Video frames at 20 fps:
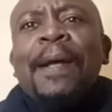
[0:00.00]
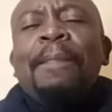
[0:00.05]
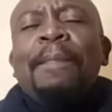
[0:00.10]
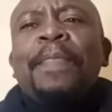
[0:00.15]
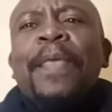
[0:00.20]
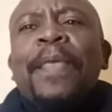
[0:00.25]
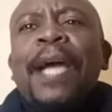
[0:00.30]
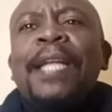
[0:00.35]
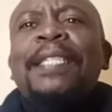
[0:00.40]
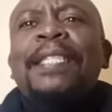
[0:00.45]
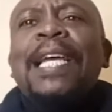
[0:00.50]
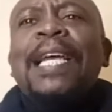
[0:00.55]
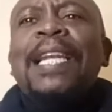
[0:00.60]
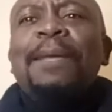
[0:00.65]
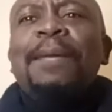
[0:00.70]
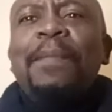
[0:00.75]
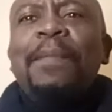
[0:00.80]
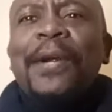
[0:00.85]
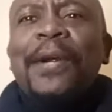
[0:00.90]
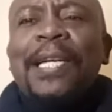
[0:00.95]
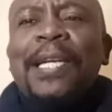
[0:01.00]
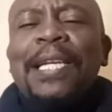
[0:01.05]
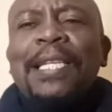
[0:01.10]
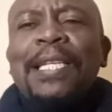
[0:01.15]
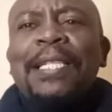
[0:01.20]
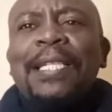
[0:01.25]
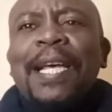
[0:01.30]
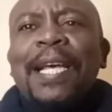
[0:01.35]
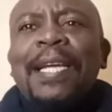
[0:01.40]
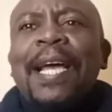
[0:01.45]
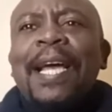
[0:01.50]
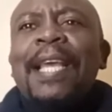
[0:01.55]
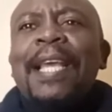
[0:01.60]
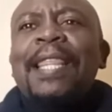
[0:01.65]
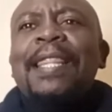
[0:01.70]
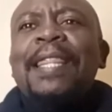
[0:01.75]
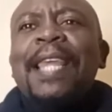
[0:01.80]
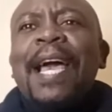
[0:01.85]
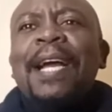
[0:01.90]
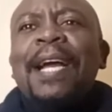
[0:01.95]
I deliberately said, I
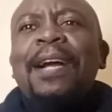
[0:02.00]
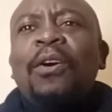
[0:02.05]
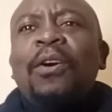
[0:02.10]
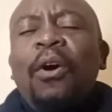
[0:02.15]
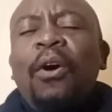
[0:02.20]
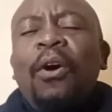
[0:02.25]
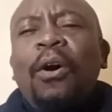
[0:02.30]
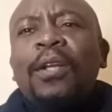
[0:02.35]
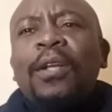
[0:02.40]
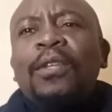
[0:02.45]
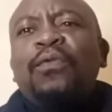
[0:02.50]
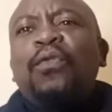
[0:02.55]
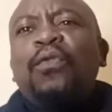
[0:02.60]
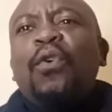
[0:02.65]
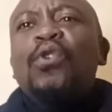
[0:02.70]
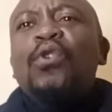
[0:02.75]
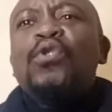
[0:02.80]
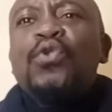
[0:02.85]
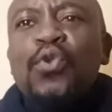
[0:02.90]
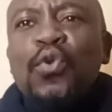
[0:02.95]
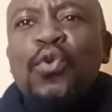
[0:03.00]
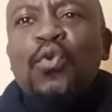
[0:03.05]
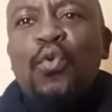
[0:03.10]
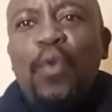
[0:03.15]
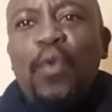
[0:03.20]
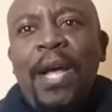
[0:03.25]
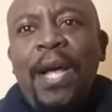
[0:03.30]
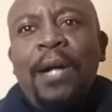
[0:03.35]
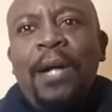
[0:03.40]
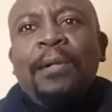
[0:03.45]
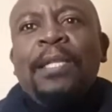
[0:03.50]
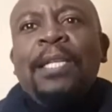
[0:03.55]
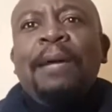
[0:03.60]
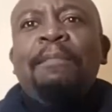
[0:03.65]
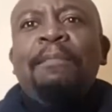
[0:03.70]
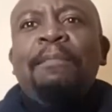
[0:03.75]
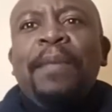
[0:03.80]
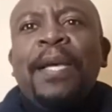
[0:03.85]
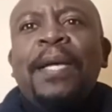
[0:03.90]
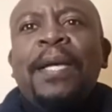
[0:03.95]
thank God for you, Elder
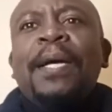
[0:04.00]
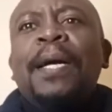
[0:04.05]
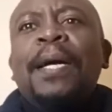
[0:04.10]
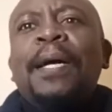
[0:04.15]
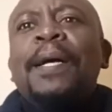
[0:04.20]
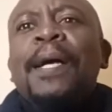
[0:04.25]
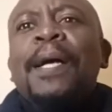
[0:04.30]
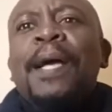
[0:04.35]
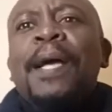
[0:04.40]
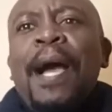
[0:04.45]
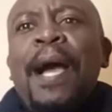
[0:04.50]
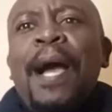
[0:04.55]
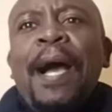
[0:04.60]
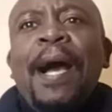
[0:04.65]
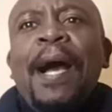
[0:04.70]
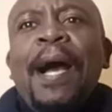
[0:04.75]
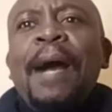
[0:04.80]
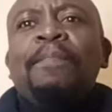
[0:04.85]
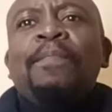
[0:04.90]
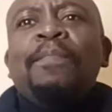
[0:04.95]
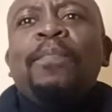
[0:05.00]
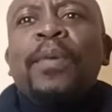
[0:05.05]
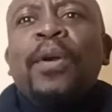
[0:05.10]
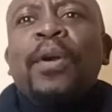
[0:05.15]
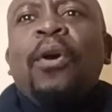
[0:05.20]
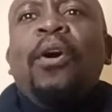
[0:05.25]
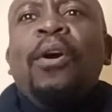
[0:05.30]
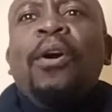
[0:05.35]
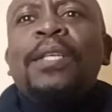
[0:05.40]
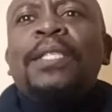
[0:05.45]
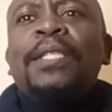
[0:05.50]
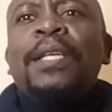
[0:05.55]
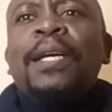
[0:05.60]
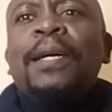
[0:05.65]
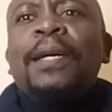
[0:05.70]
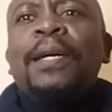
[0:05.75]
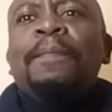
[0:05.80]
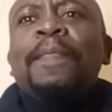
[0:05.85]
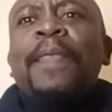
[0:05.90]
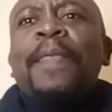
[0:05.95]
Mbinga, um, because uh,
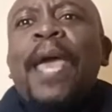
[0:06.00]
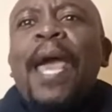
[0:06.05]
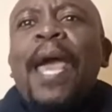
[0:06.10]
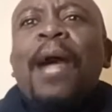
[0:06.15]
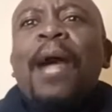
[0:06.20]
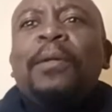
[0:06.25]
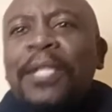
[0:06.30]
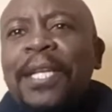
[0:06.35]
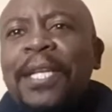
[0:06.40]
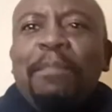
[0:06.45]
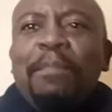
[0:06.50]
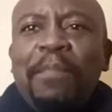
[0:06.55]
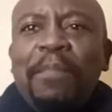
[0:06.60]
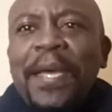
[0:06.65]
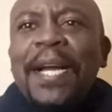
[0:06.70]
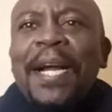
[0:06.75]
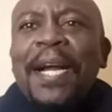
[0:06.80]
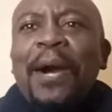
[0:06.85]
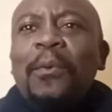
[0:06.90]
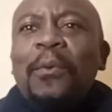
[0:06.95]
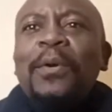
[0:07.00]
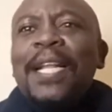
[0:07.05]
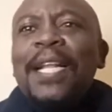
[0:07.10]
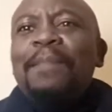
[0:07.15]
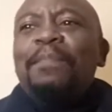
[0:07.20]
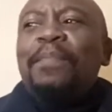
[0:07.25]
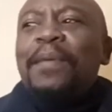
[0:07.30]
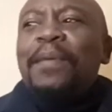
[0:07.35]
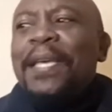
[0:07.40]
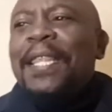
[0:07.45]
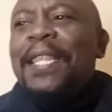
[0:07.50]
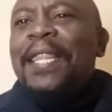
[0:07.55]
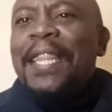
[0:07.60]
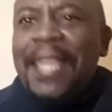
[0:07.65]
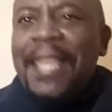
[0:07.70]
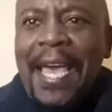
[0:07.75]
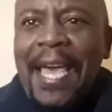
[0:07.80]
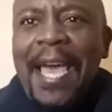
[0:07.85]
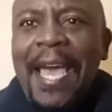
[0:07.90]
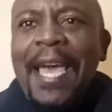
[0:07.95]
Elder Mbinga wouldn't be
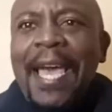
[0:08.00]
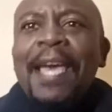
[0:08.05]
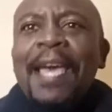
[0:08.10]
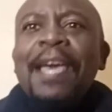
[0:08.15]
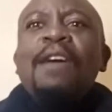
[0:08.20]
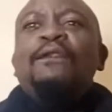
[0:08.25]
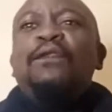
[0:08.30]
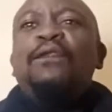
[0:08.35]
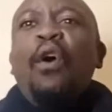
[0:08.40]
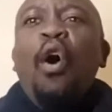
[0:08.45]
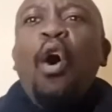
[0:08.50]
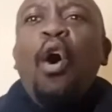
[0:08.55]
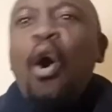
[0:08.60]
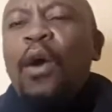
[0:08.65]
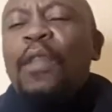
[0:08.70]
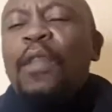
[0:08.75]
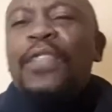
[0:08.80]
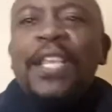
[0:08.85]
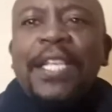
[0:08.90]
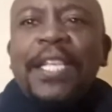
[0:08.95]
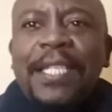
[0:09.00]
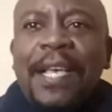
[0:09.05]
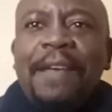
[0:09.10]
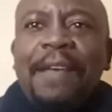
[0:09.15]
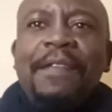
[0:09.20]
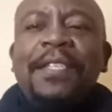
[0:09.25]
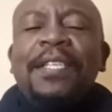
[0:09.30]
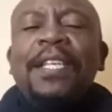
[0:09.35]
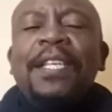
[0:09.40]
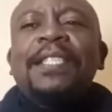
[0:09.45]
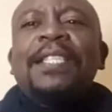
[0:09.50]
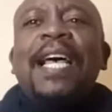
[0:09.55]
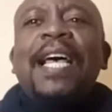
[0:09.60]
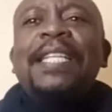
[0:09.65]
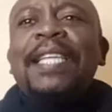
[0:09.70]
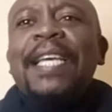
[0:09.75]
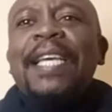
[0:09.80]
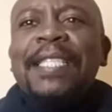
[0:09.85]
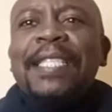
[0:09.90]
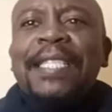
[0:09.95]
there for all these services that
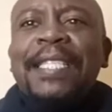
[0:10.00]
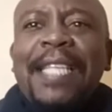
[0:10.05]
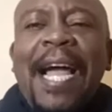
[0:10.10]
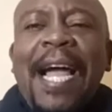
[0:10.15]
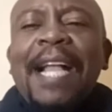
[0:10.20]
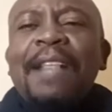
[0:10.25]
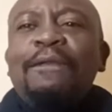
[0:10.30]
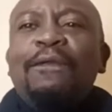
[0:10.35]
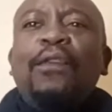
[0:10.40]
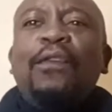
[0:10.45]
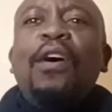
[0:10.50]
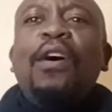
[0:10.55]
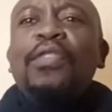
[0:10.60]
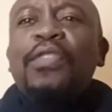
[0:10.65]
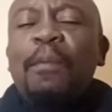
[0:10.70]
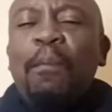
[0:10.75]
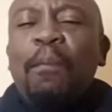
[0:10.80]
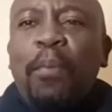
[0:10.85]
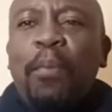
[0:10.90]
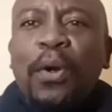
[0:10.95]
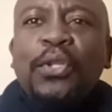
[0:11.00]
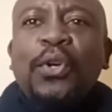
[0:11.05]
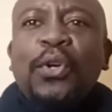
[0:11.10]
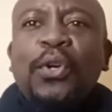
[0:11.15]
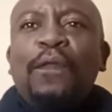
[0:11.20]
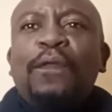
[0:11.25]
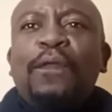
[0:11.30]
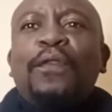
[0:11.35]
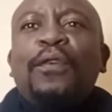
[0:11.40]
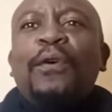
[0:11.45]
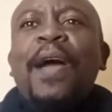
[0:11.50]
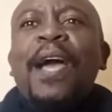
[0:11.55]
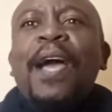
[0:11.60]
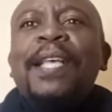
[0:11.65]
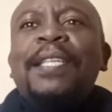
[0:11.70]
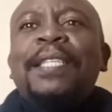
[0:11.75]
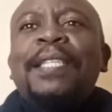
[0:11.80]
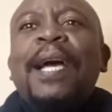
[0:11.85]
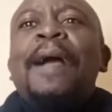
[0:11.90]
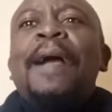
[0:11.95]
he has done for the body of
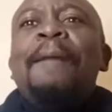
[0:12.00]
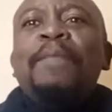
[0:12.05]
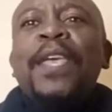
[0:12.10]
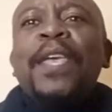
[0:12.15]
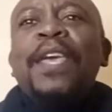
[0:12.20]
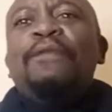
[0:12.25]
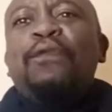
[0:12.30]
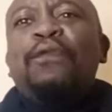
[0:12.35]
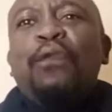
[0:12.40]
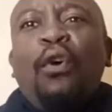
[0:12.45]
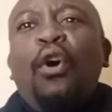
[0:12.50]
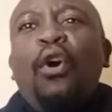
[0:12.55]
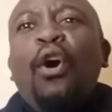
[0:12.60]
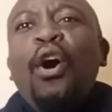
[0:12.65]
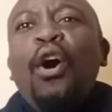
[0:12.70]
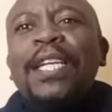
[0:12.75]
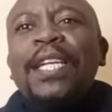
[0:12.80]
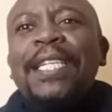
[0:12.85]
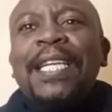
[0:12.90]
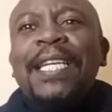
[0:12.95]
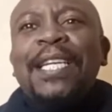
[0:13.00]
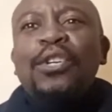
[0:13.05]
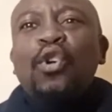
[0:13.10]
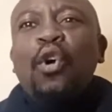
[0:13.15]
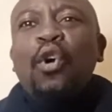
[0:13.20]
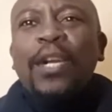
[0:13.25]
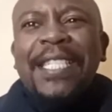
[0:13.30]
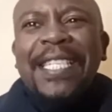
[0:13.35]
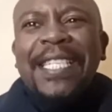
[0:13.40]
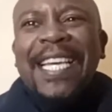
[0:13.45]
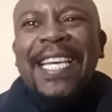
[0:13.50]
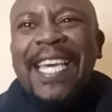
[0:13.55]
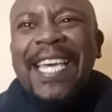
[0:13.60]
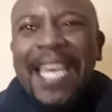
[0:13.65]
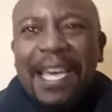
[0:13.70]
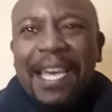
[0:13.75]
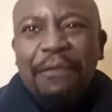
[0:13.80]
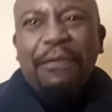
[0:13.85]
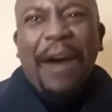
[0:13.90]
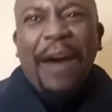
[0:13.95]
Christ if God did not
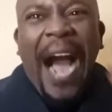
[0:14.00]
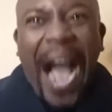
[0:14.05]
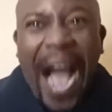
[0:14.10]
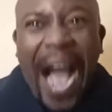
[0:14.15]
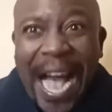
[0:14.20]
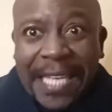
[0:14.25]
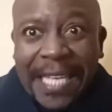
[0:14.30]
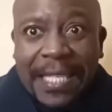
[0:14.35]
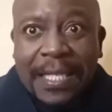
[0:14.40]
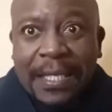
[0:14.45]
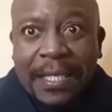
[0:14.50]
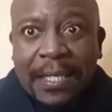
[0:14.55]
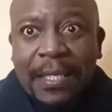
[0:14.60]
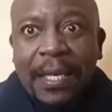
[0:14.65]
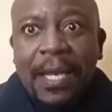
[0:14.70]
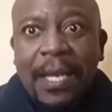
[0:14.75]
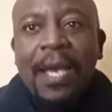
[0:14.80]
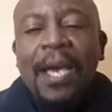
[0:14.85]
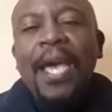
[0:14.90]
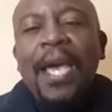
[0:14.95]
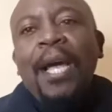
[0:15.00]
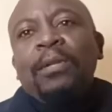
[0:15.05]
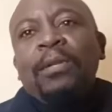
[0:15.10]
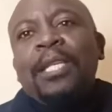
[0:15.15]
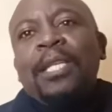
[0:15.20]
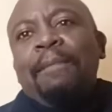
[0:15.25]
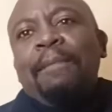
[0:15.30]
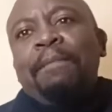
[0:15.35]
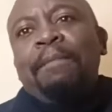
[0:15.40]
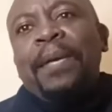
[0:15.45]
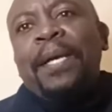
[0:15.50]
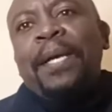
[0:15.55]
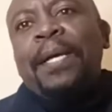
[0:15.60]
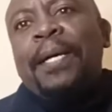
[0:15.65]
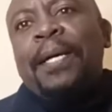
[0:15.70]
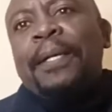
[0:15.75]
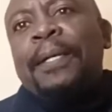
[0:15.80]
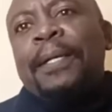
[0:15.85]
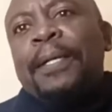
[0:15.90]
give us Elder Mbinga.